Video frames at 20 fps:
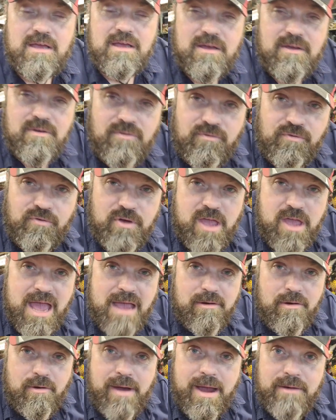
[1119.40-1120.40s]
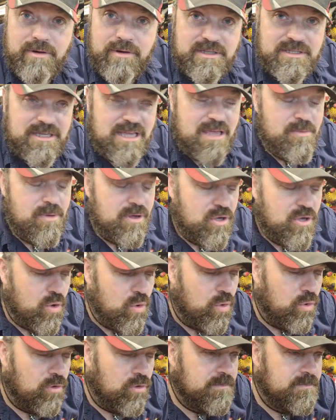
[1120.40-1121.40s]
free air around it to keep it
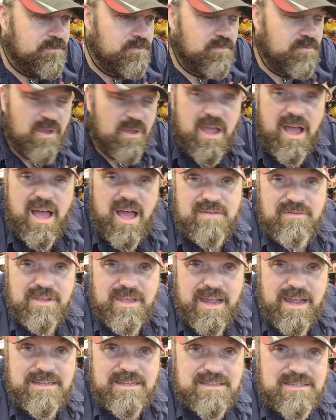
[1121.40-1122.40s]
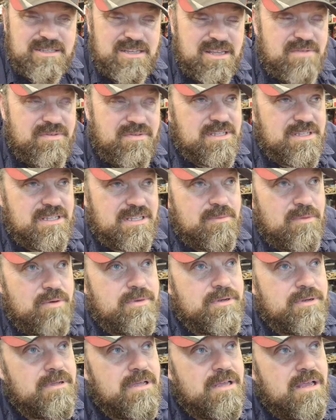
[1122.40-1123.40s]
cool. Can't even get into service at the
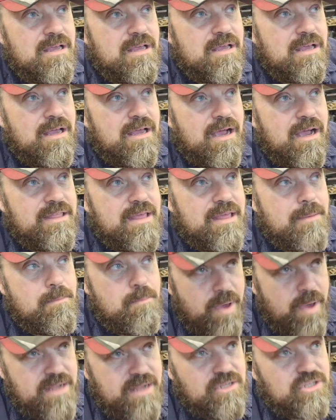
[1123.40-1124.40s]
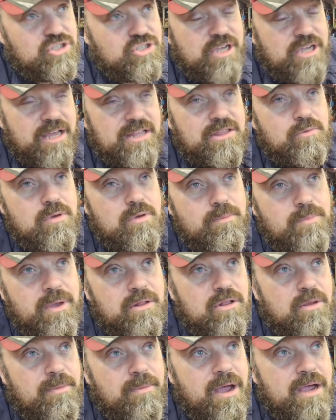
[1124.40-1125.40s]
moment. And then Ben's shed that we
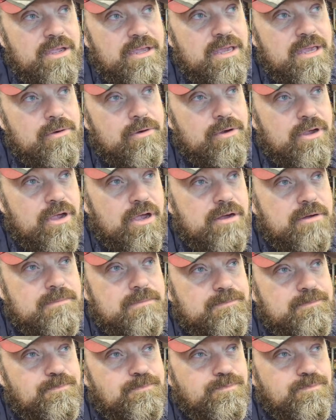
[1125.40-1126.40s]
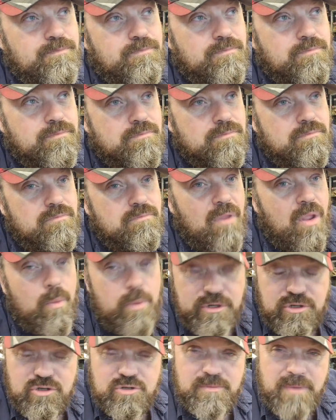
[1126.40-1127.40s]
built about a year ago,
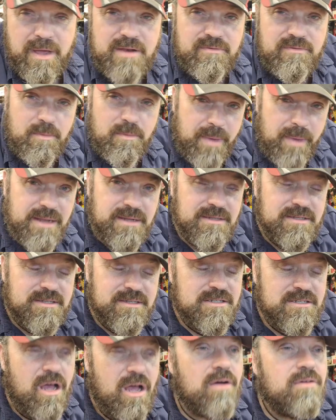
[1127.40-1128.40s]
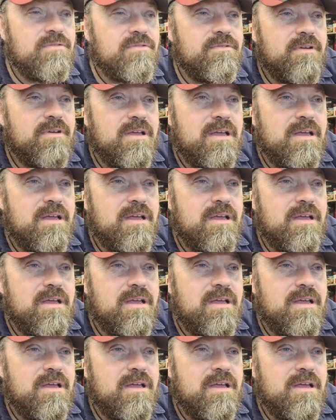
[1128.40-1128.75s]
which was meant for Ben's stuff,